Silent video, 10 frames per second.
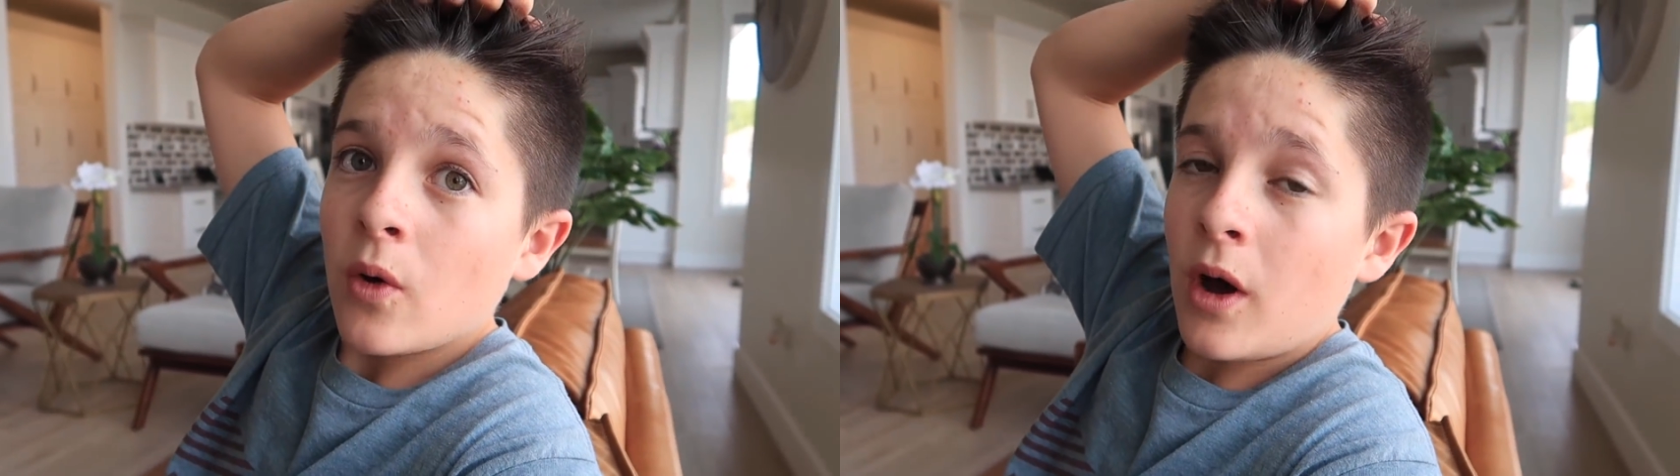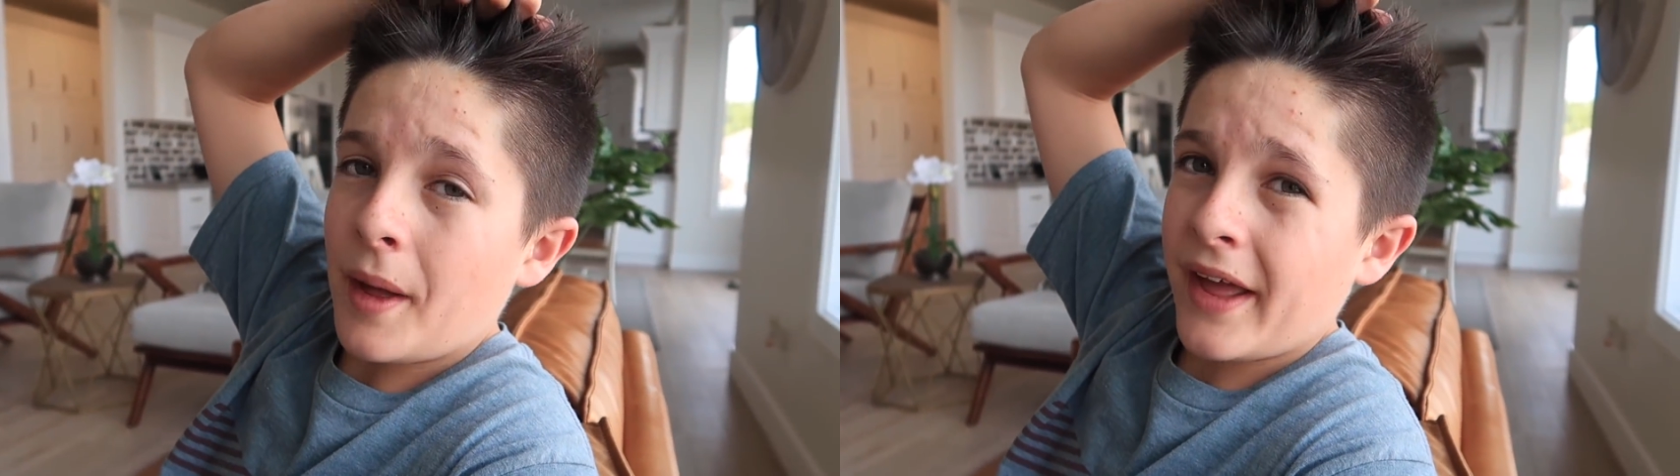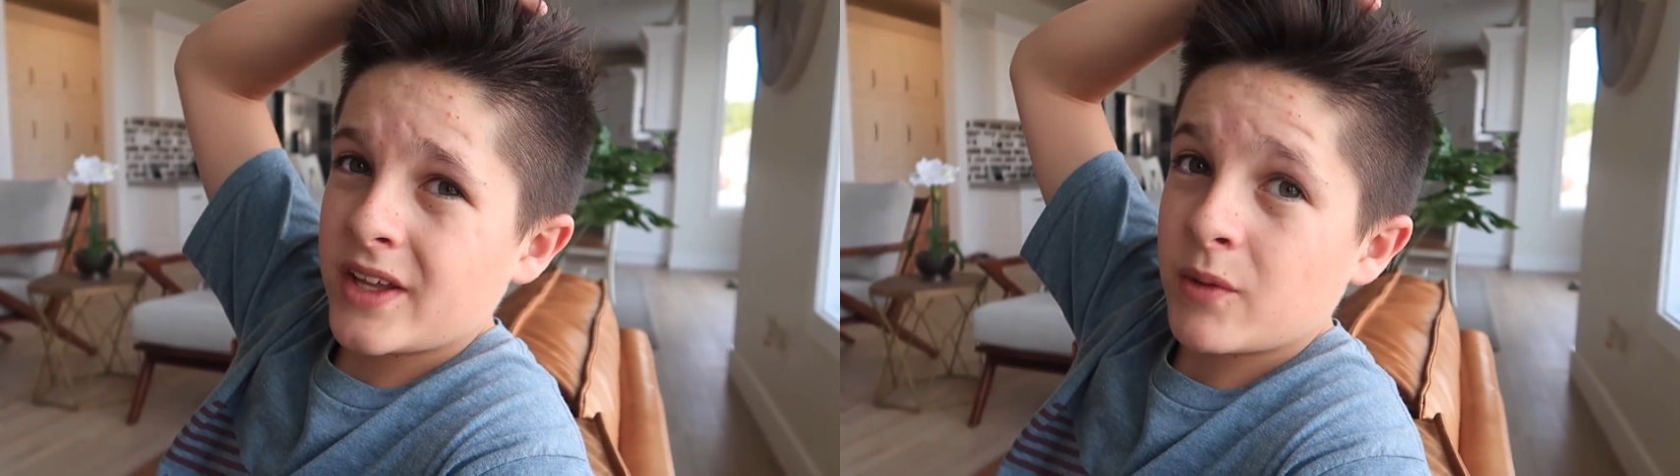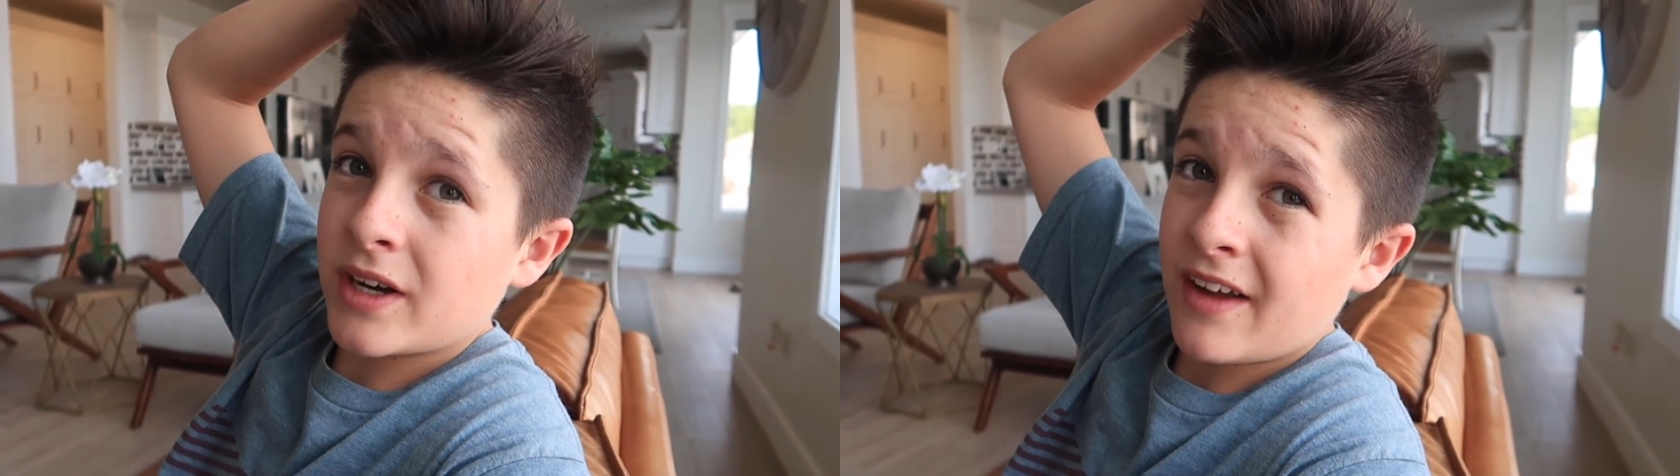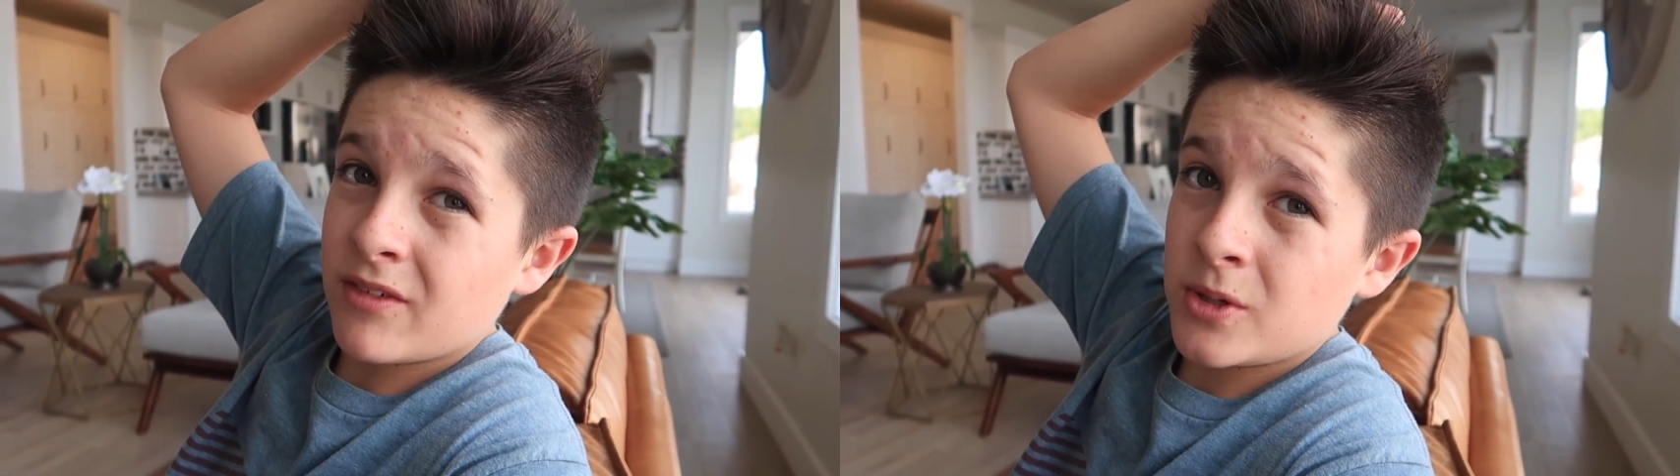uh, I think we're
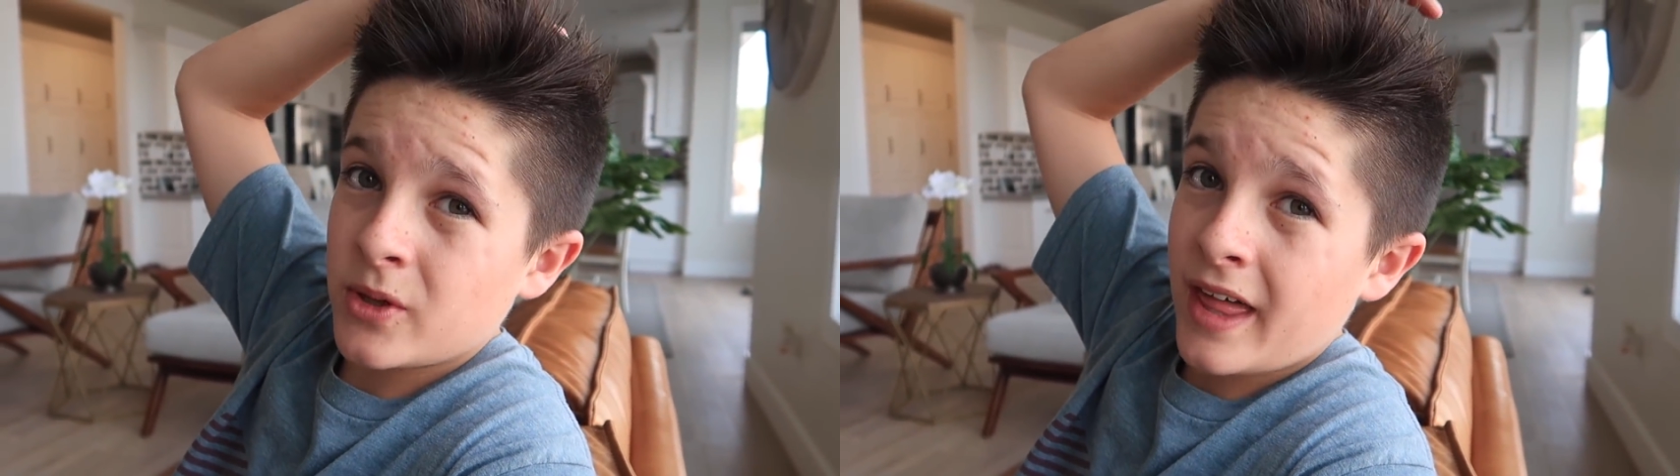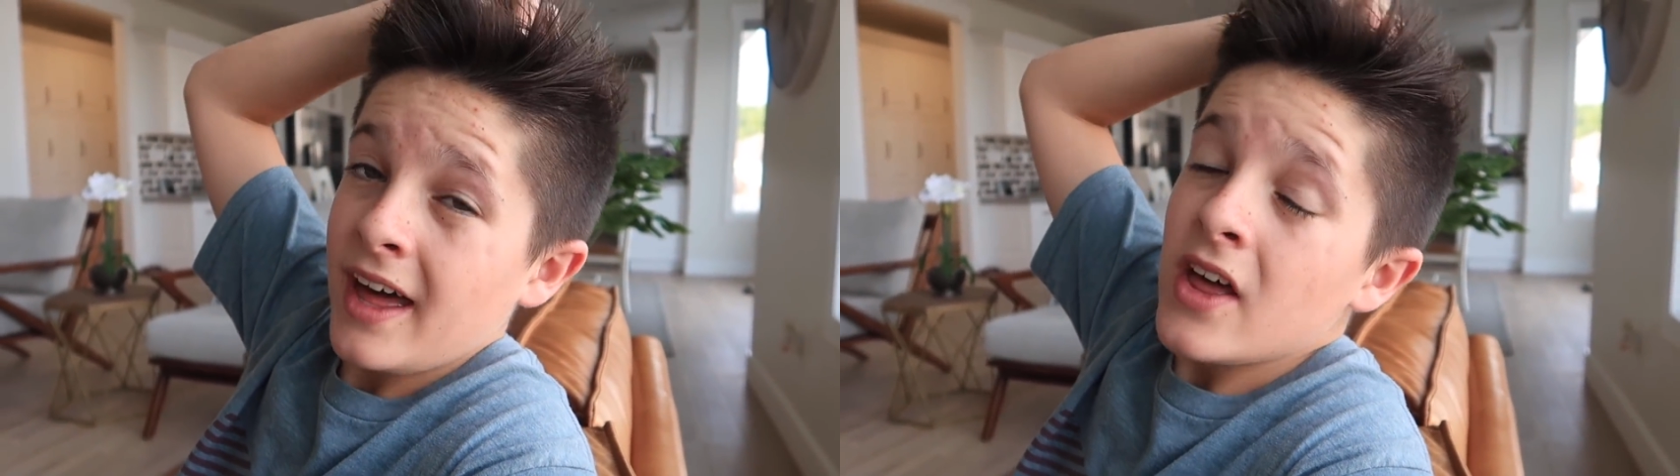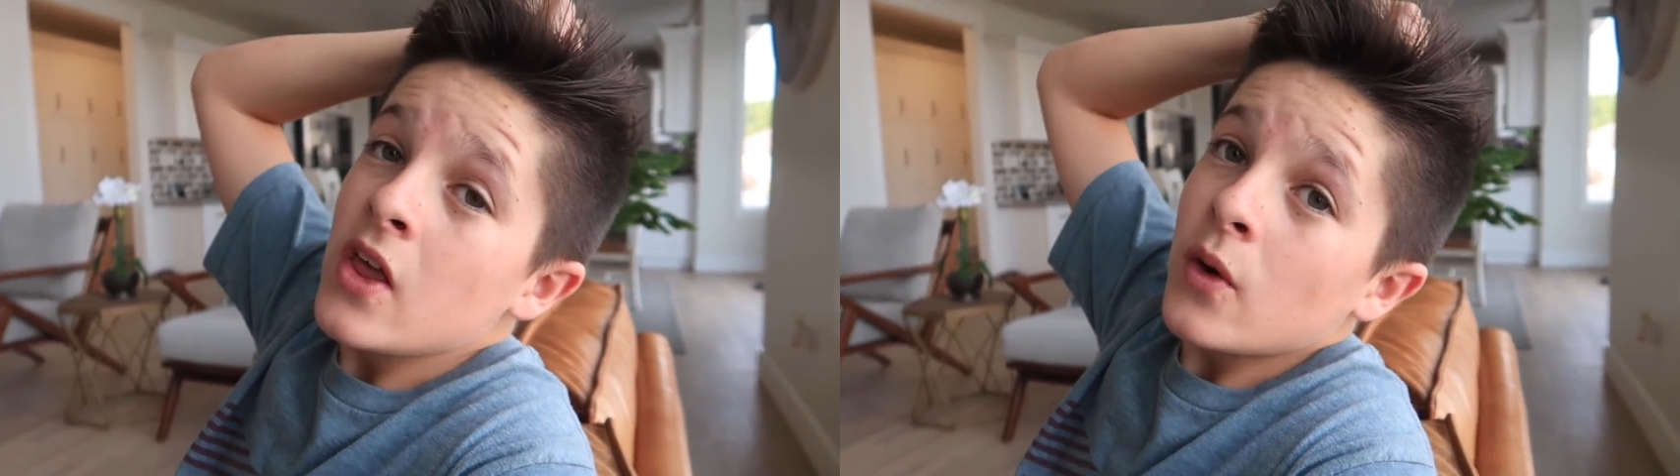gonna have them do that,